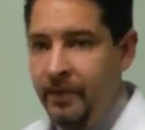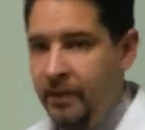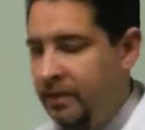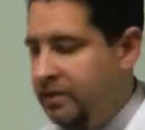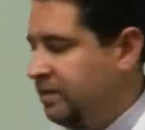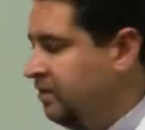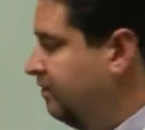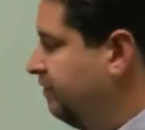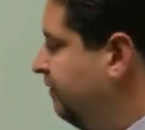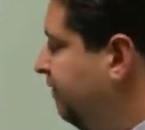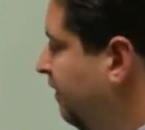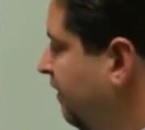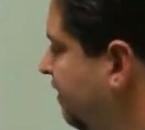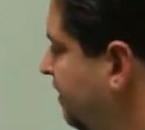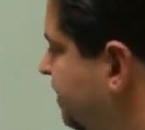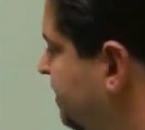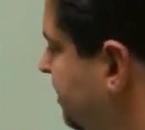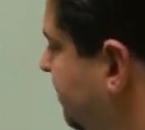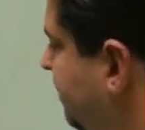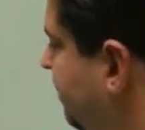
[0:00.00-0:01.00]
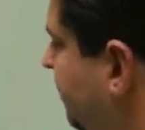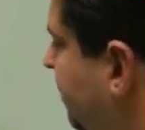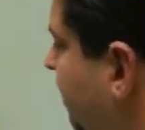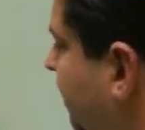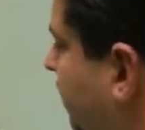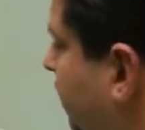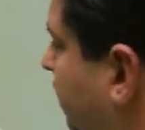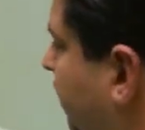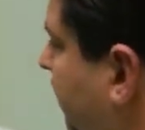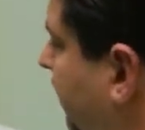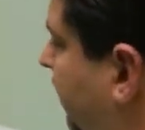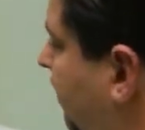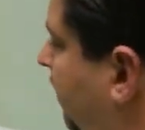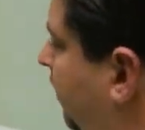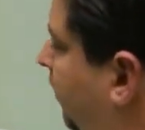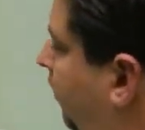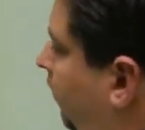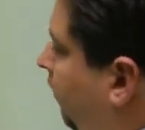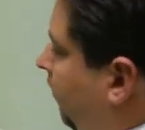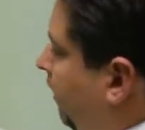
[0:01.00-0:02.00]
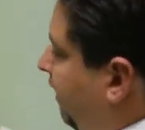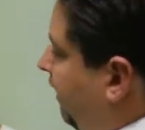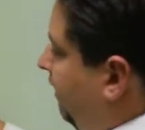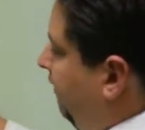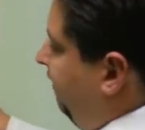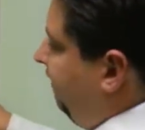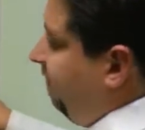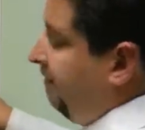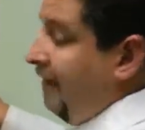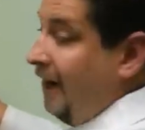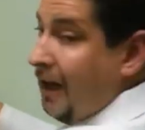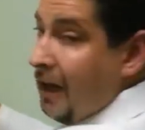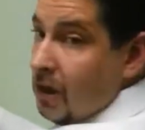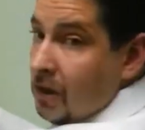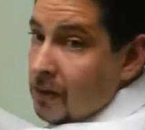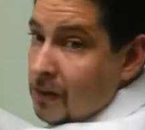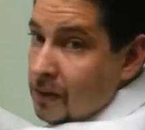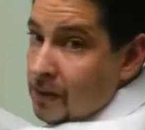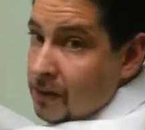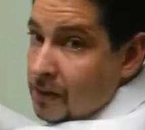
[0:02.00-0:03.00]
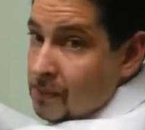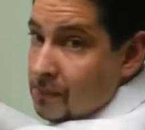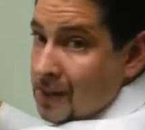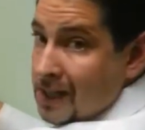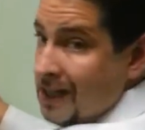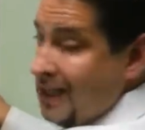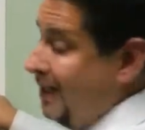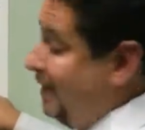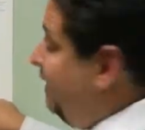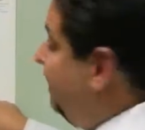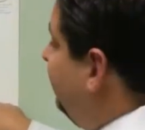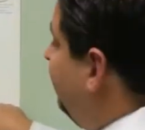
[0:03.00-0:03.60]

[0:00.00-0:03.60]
So first, we're gonna follow the median